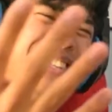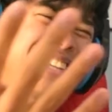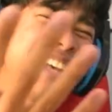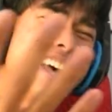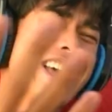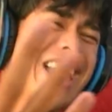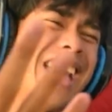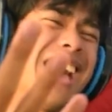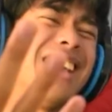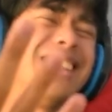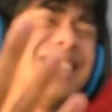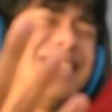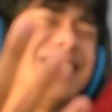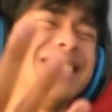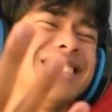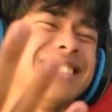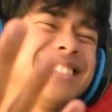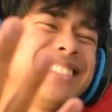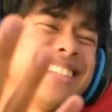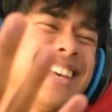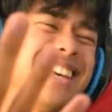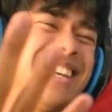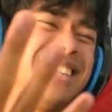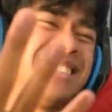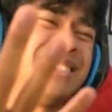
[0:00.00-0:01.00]
the hell is
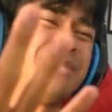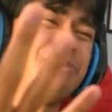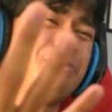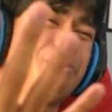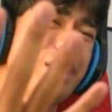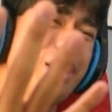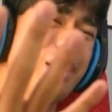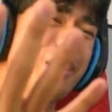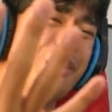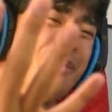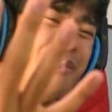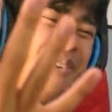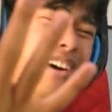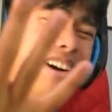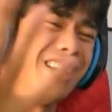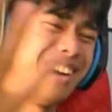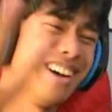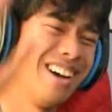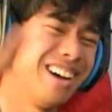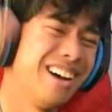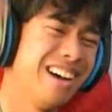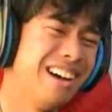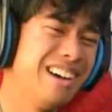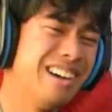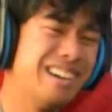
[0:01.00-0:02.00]
this, bro?
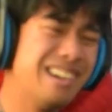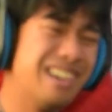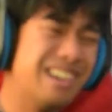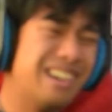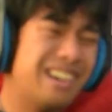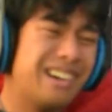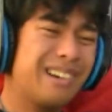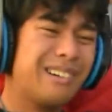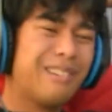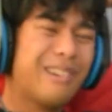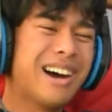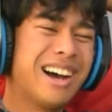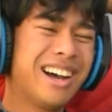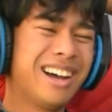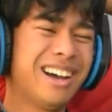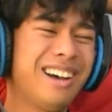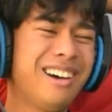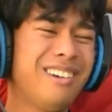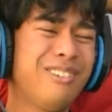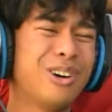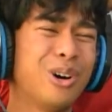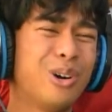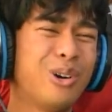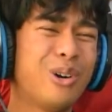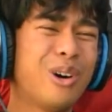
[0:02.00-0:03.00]

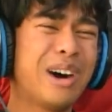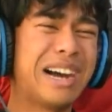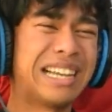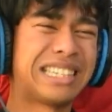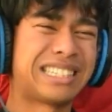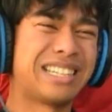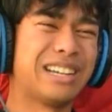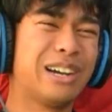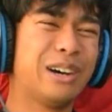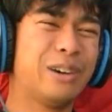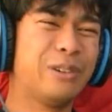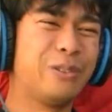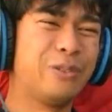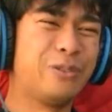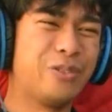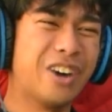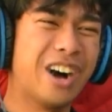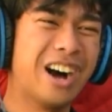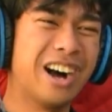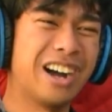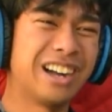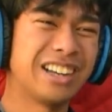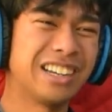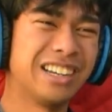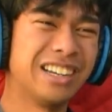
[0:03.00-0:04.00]
What the
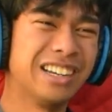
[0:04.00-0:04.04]
fuck?